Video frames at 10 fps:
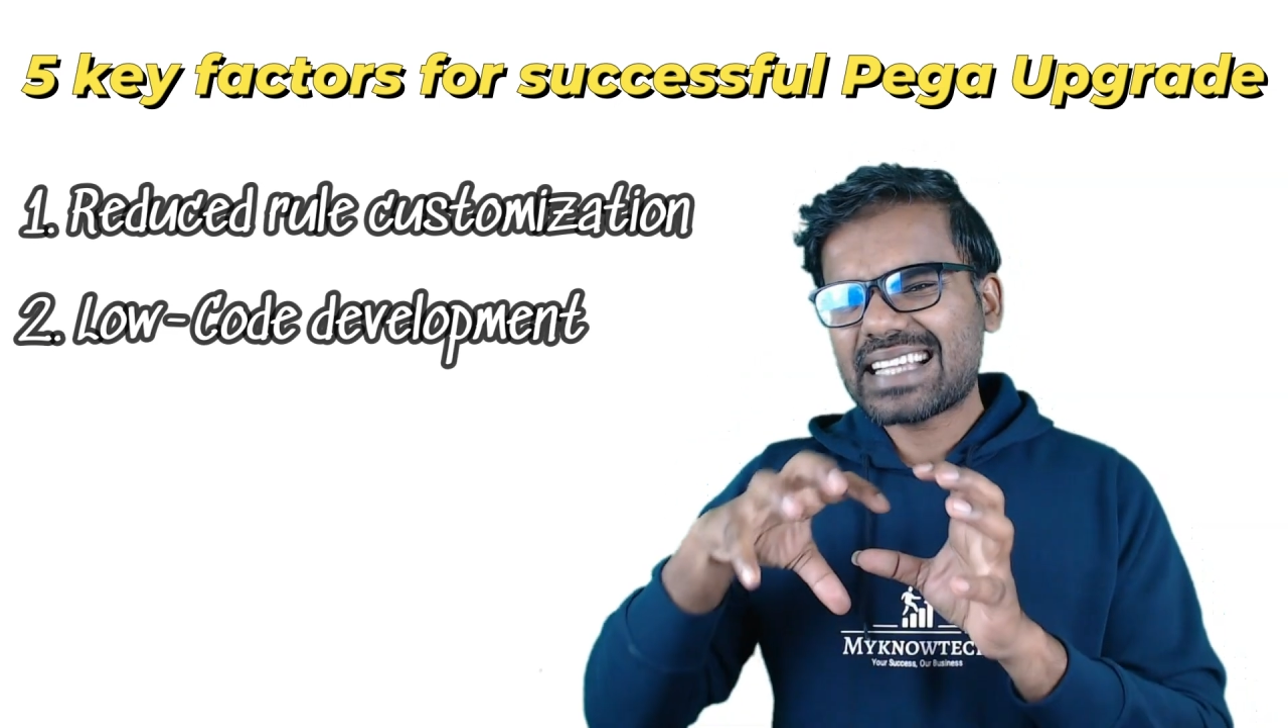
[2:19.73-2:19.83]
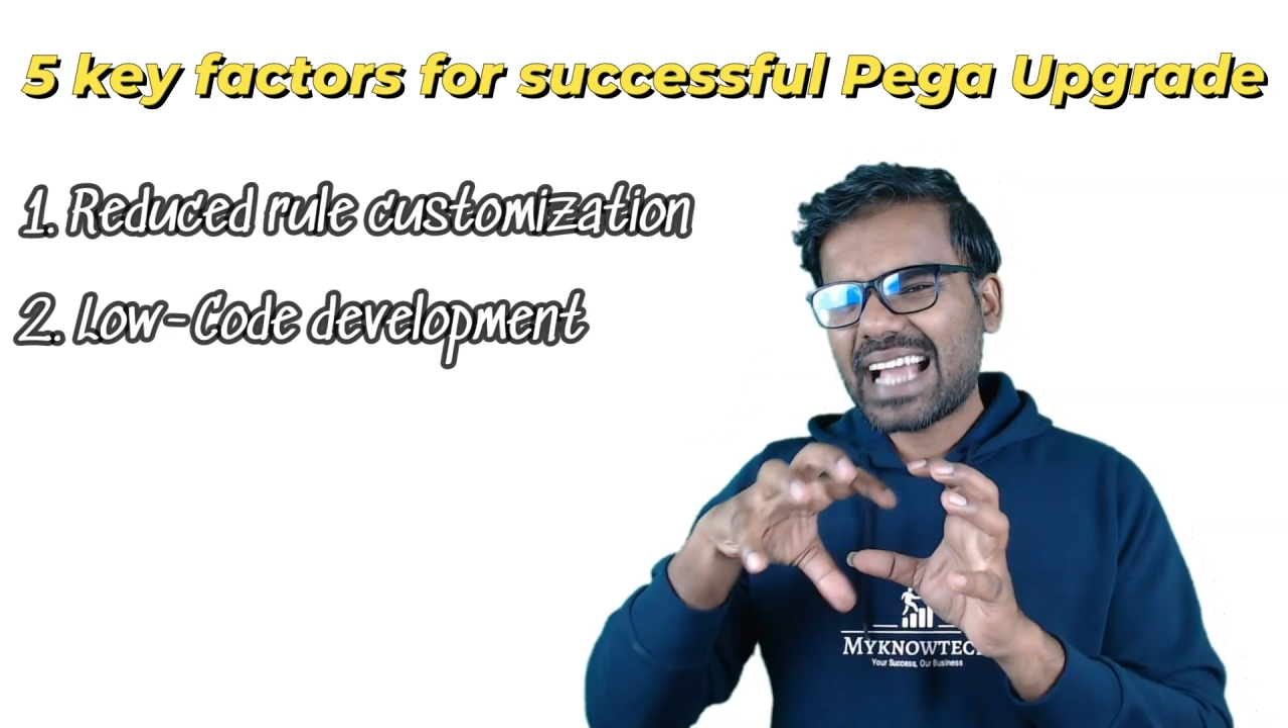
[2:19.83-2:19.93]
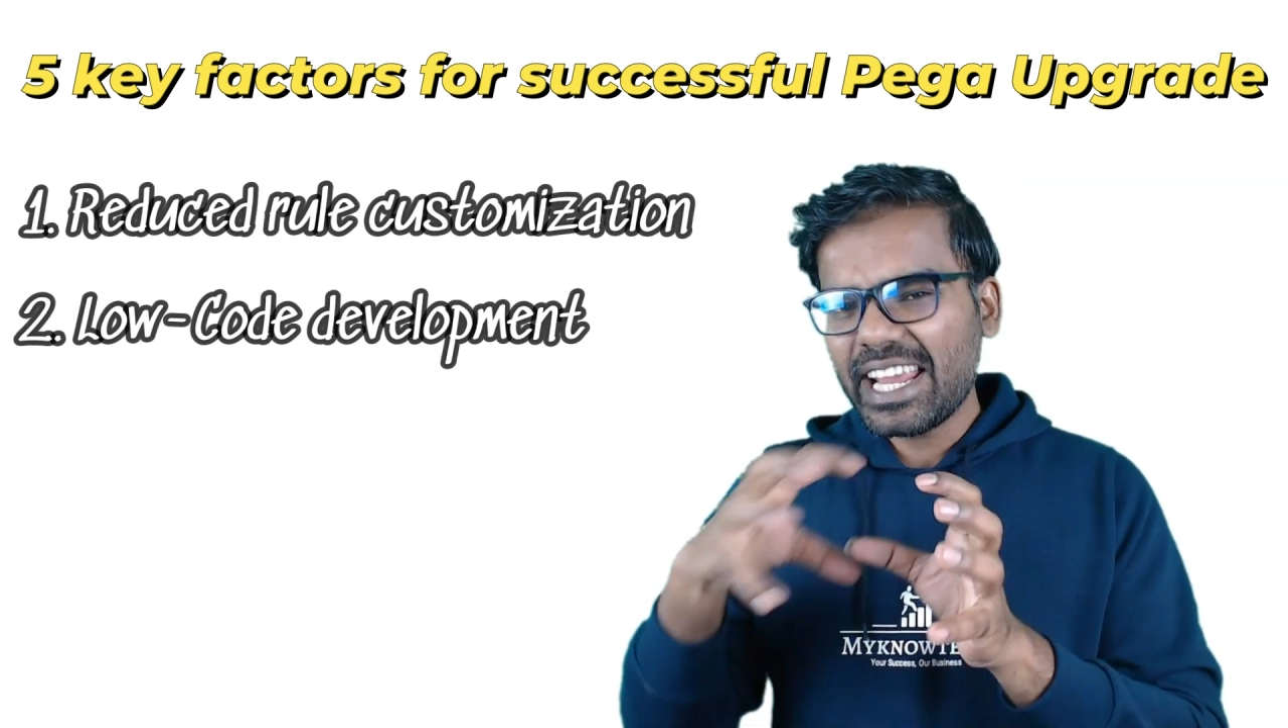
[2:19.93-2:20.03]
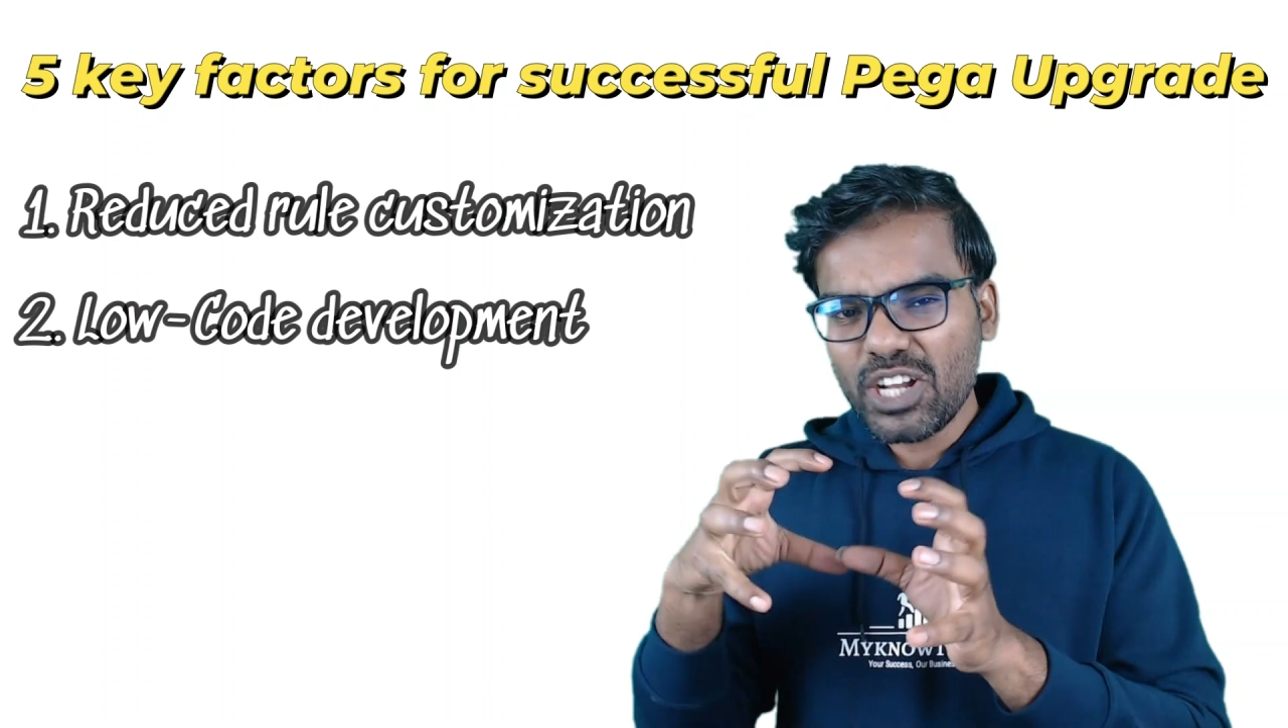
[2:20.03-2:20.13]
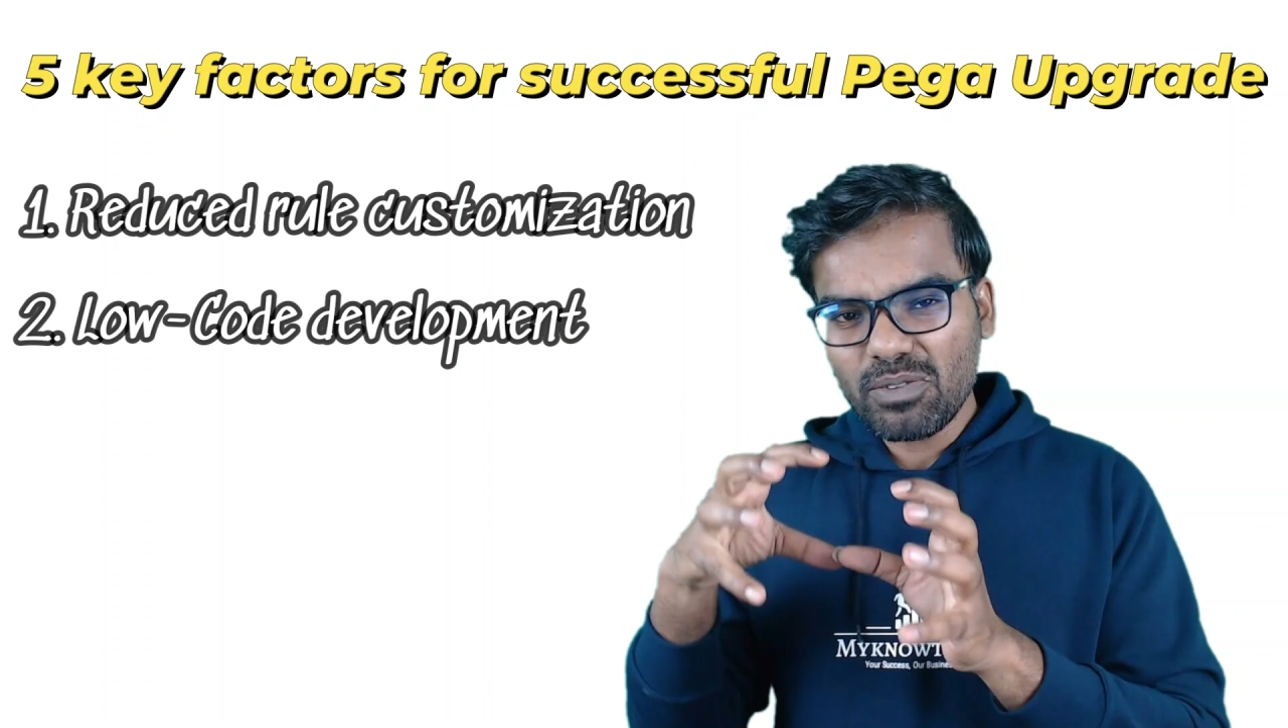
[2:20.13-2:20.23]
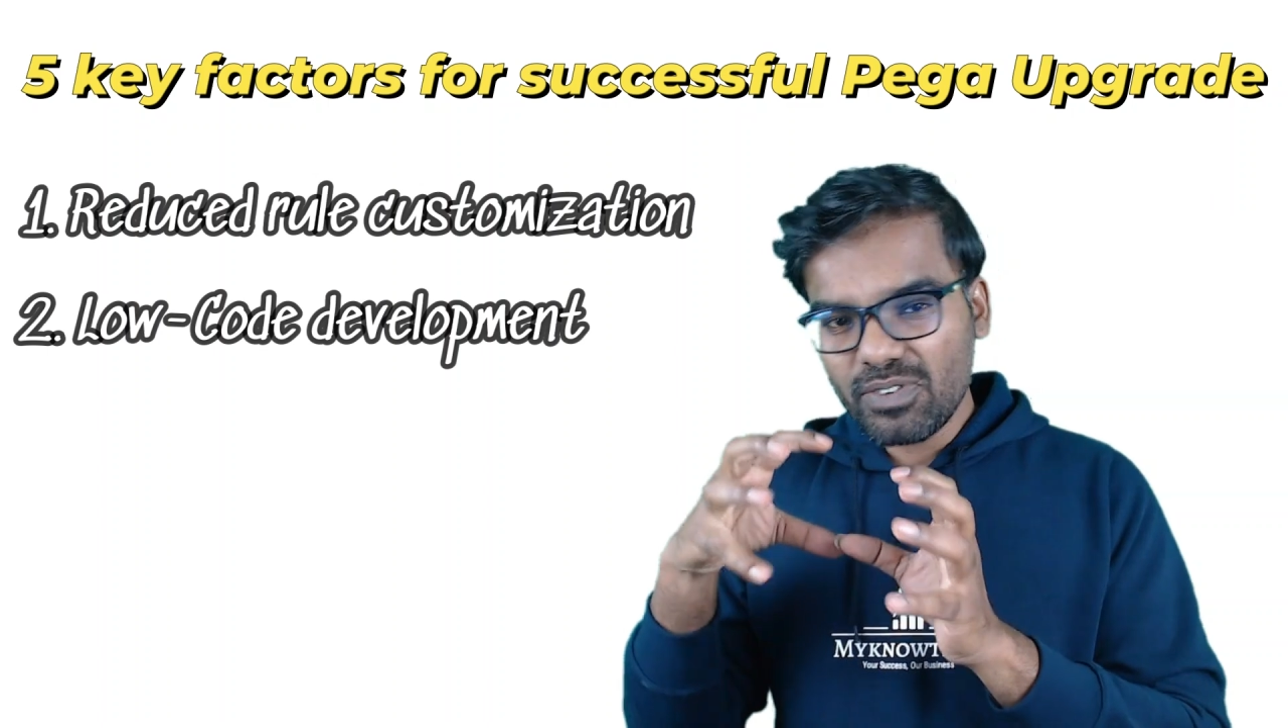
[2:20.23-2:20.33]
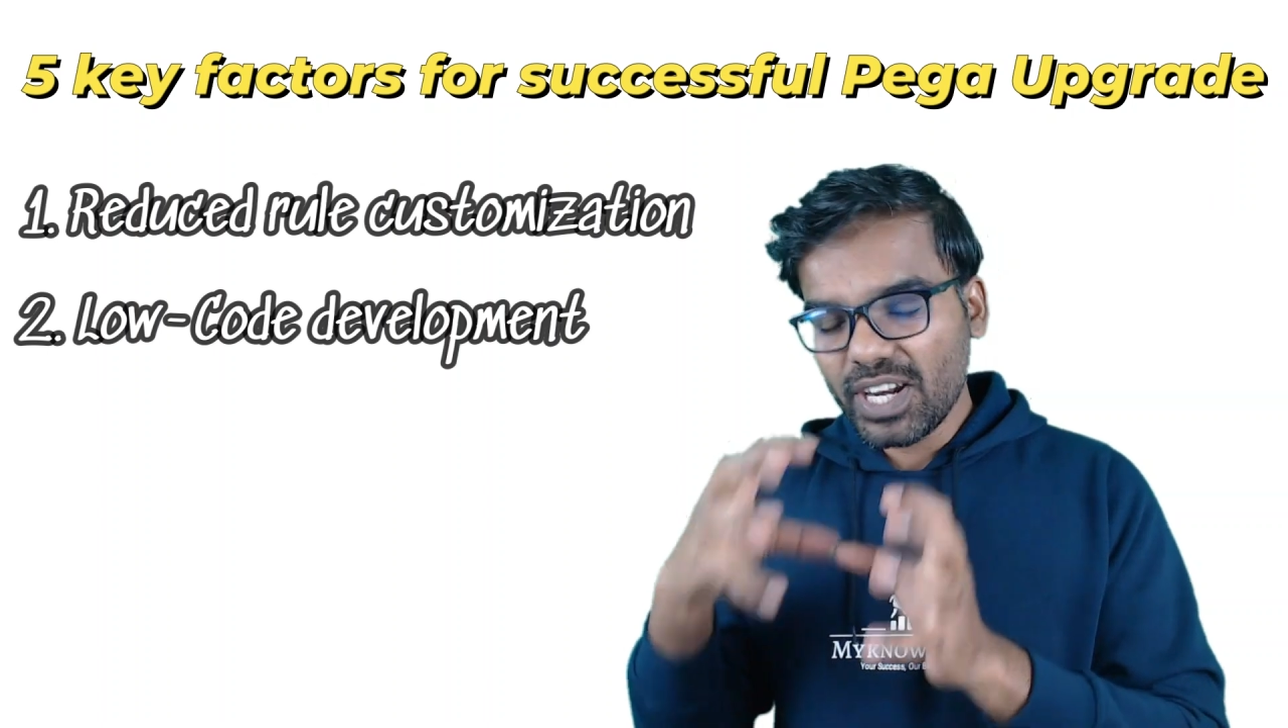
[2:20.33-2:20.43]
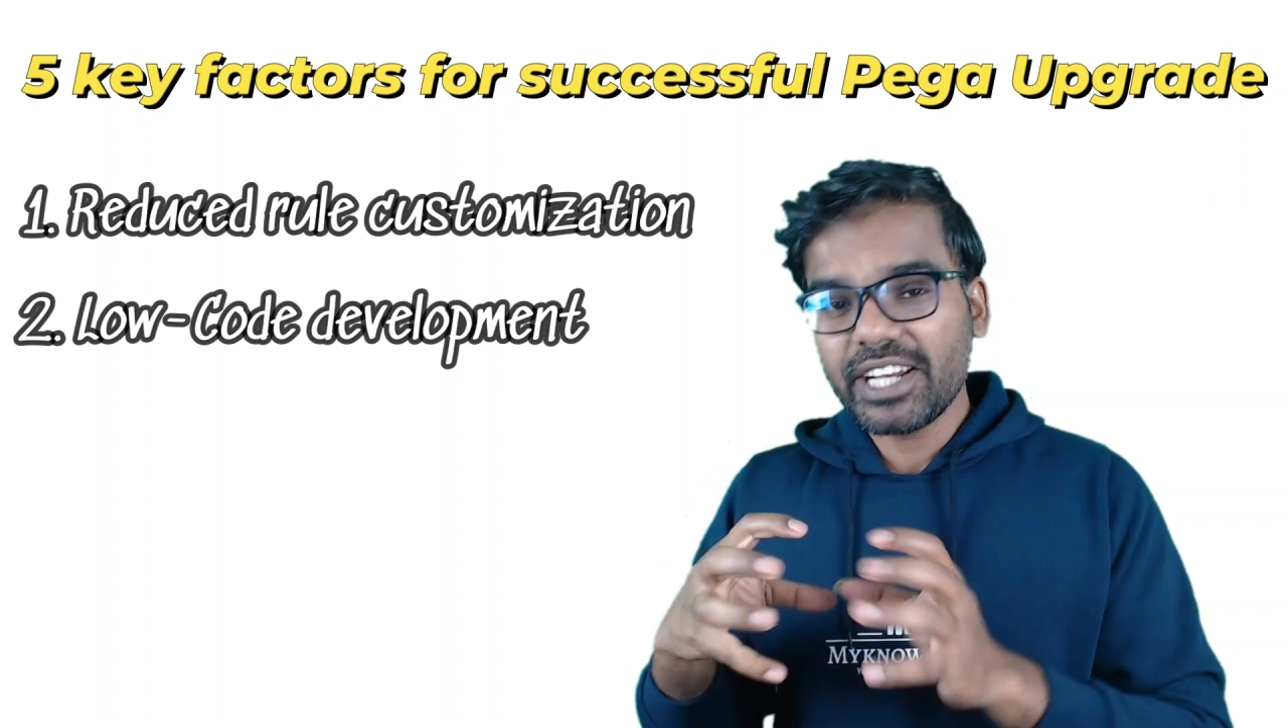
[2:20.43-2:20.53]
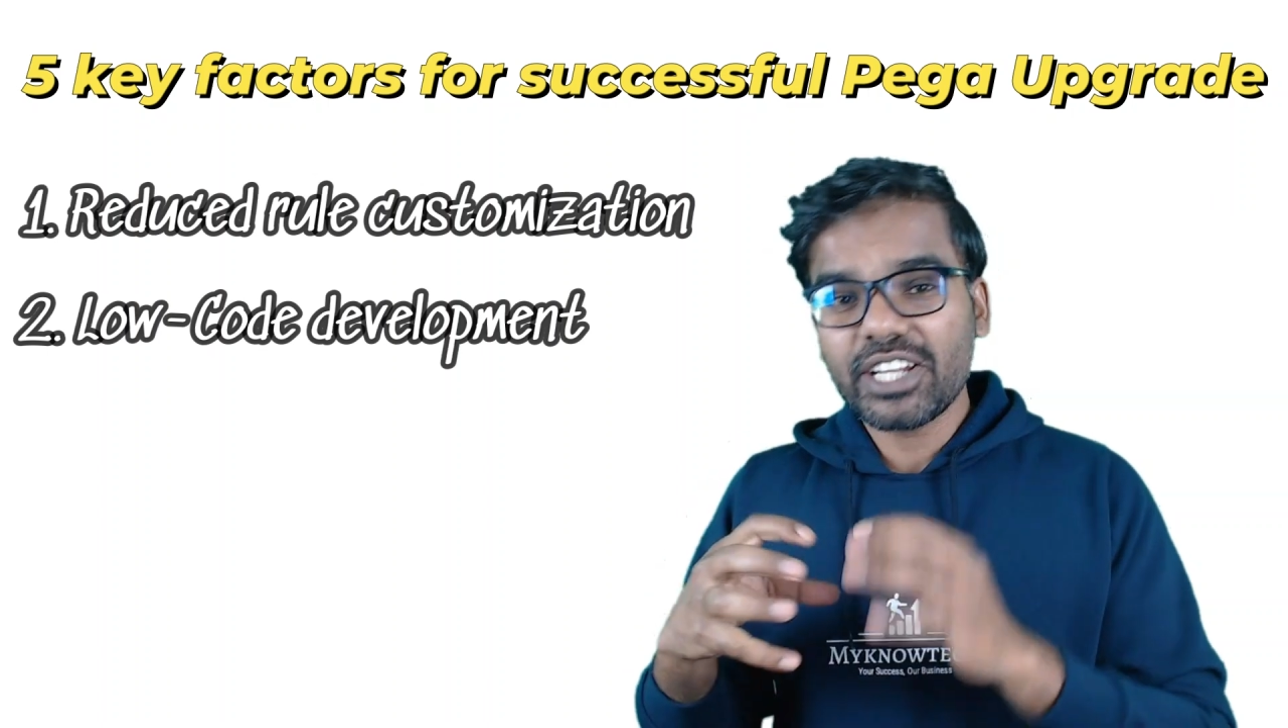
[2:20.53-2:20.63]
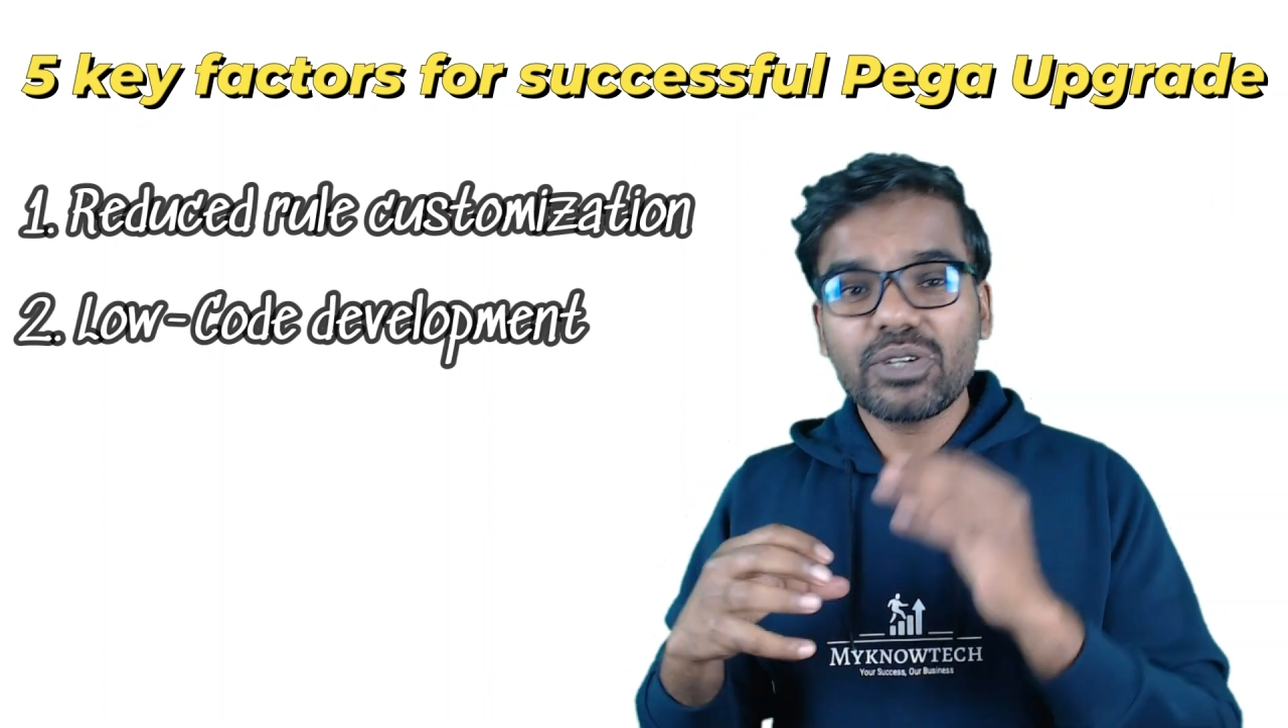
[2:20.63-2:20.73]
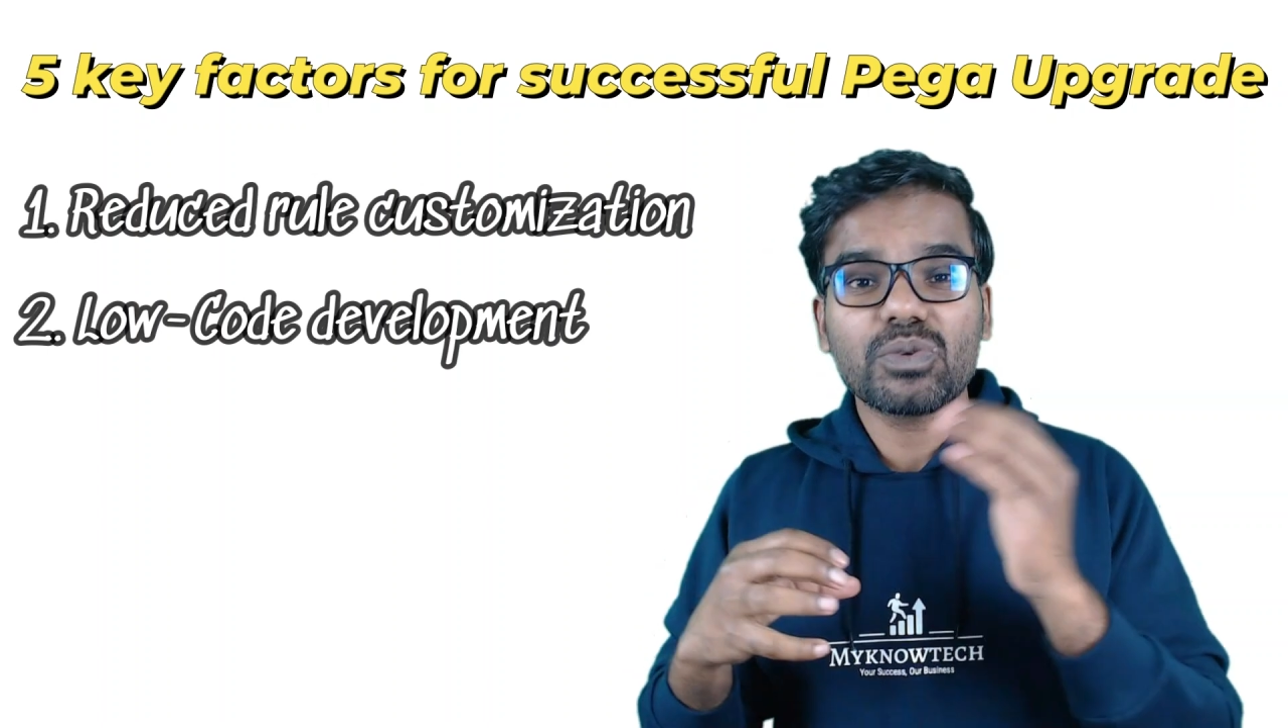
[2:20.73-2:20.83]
kind of related